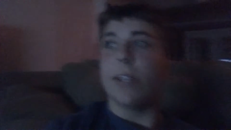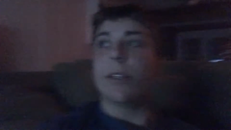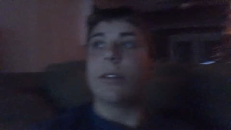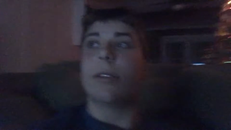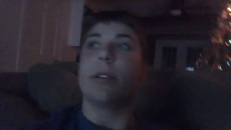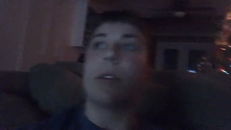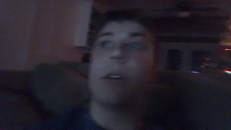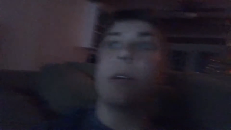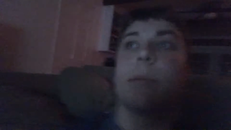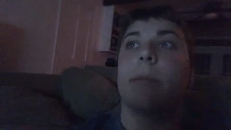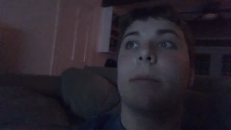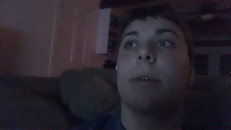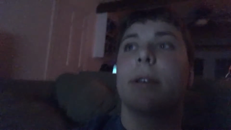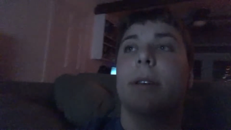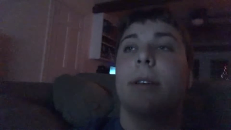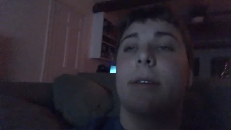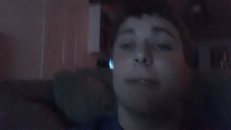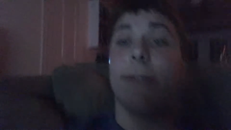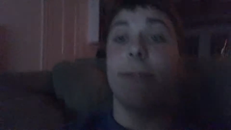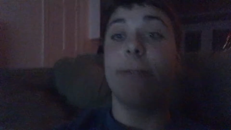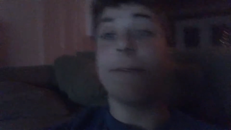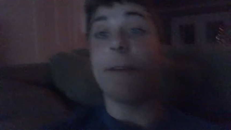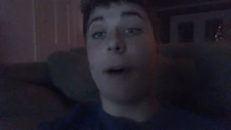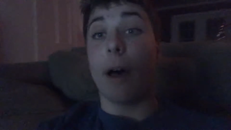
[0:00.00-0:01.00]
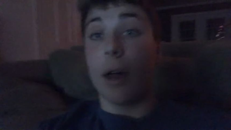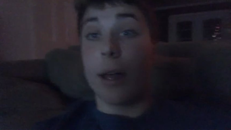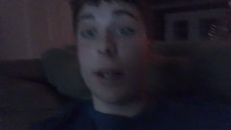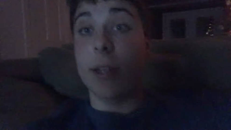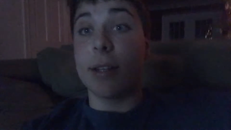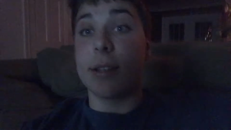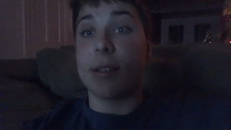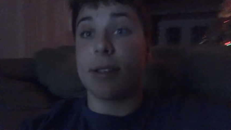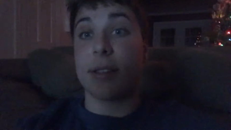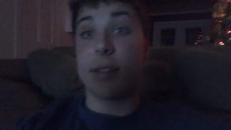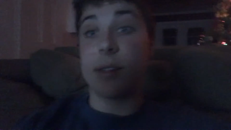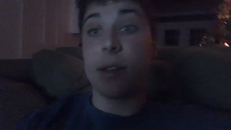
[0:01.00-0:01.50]
to some
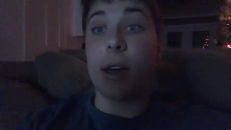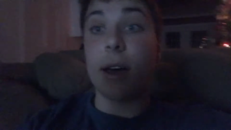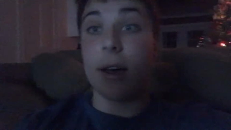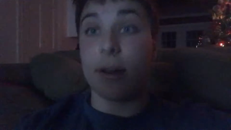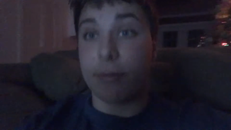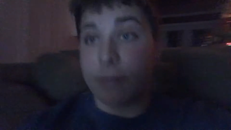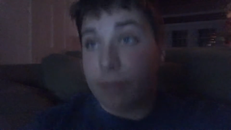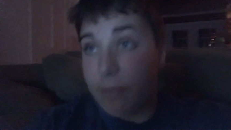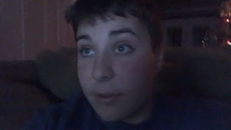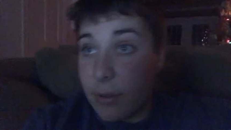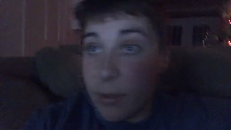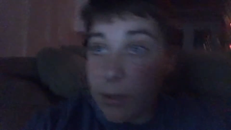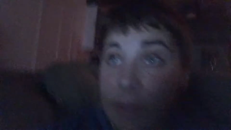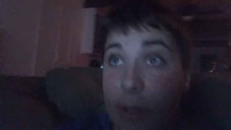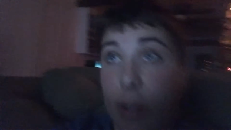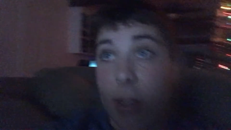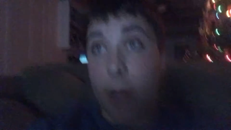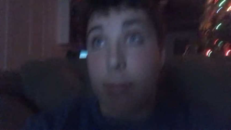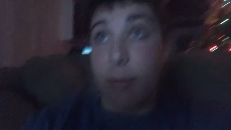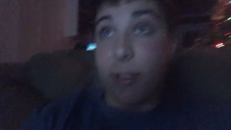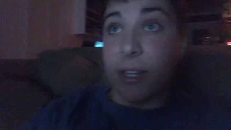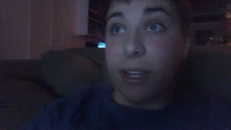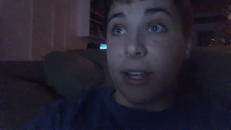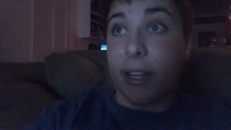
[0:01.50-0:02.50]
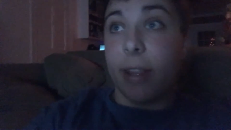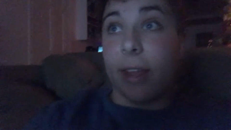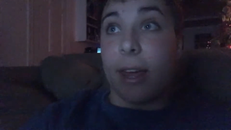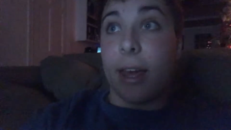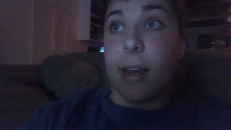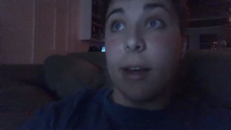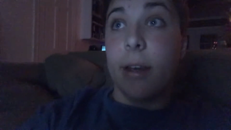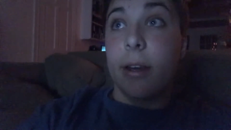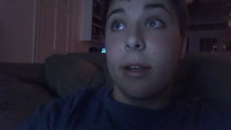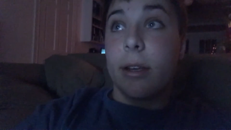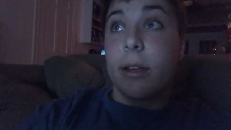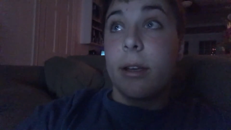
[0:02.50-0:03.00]
fun stuff. Let me tell you
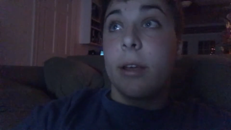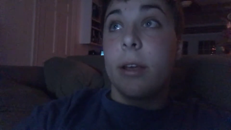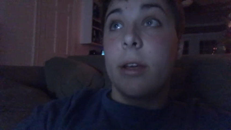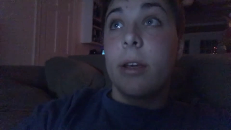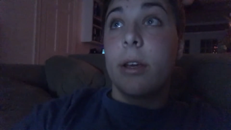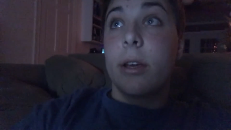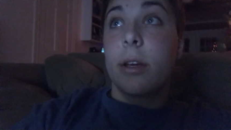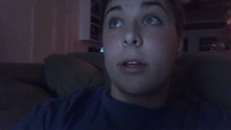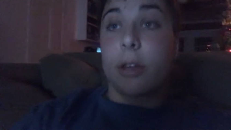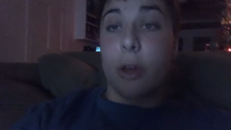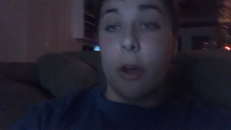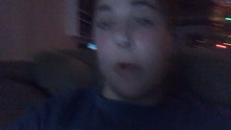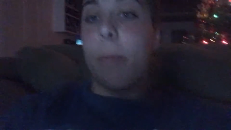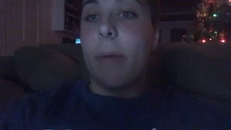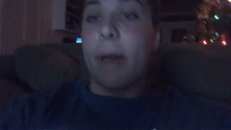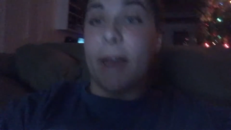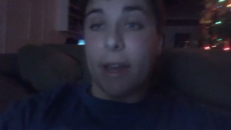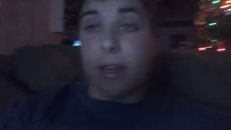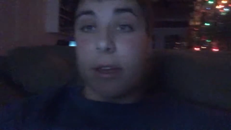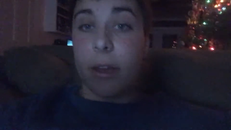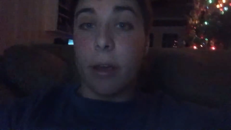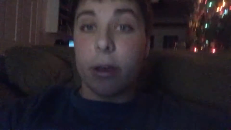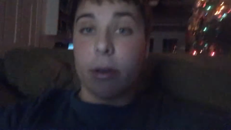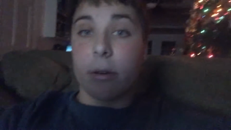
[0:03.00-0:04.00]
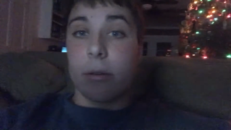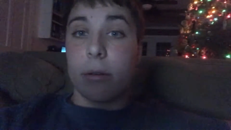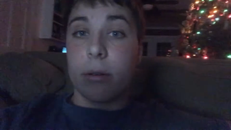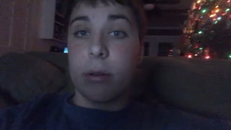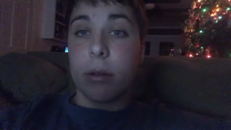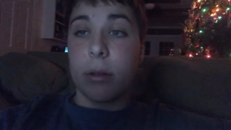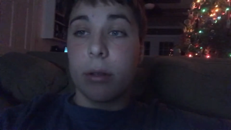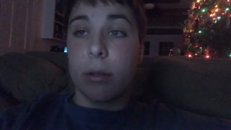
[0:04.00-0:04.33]
that. Go Pat, go.